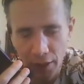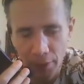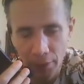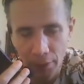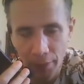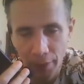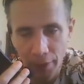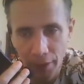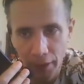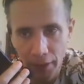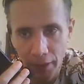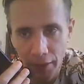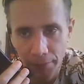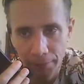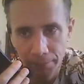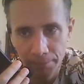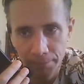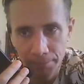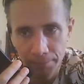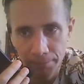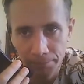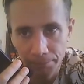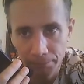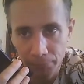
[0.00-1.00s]
But
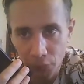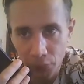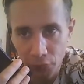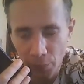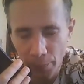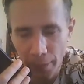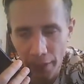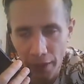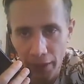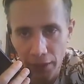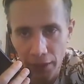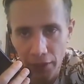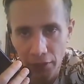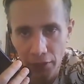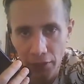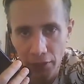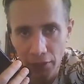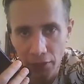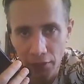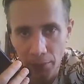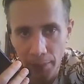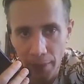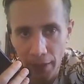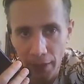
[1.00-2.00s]
you bet.
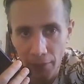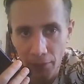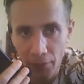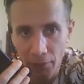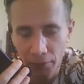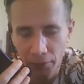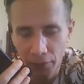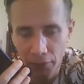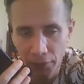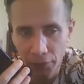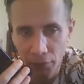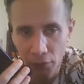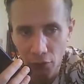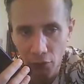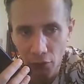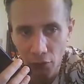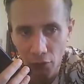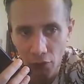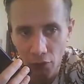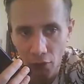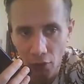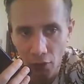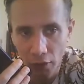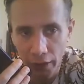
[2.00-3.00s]
You better off if you look
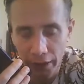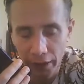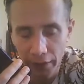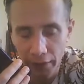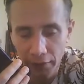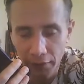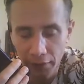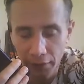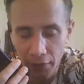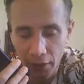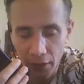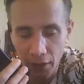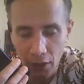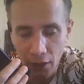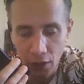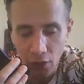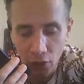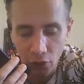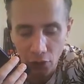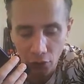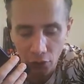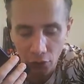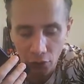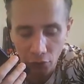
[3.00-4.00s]
online.
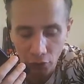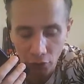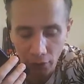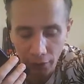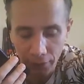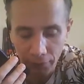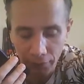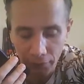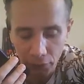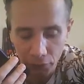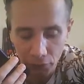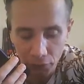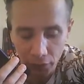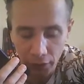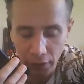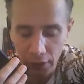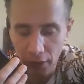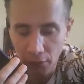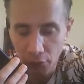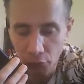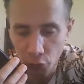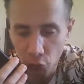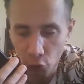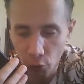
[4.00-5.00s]
Look online for
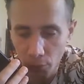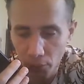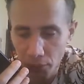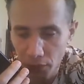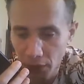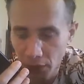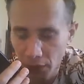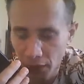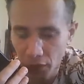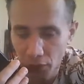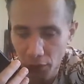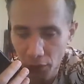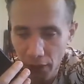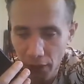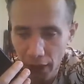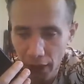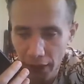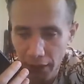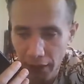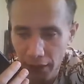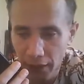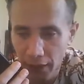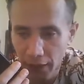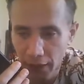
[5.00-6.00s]
jobs in the
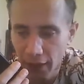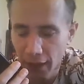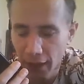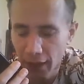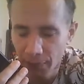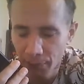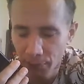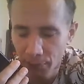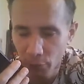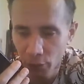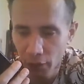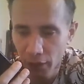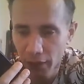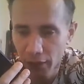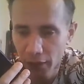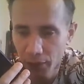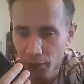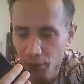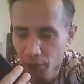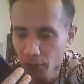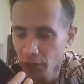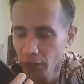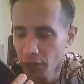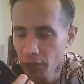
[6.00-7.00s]
UK and put
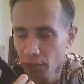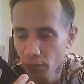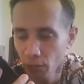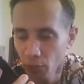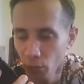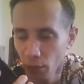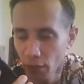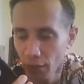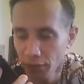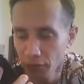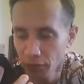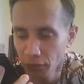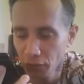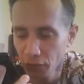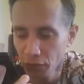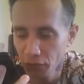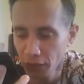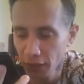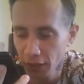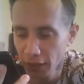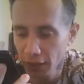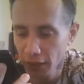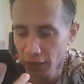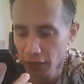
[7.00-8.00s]
in whatever you just
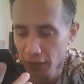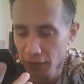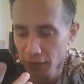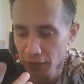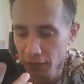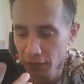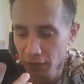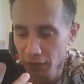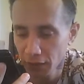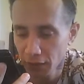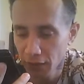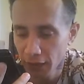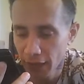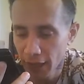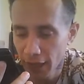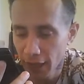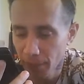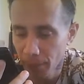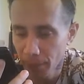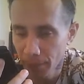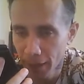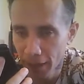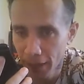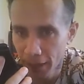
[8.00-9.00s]
said.
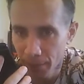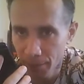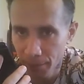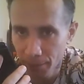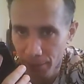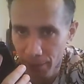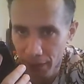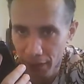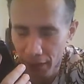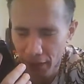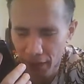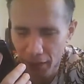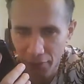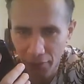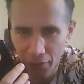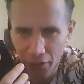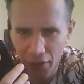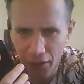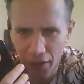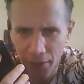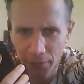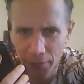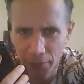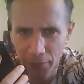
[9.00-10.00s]
MB. I never
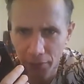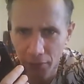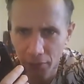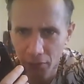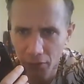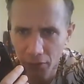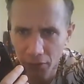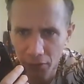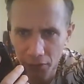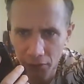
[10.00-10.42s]
heard that before.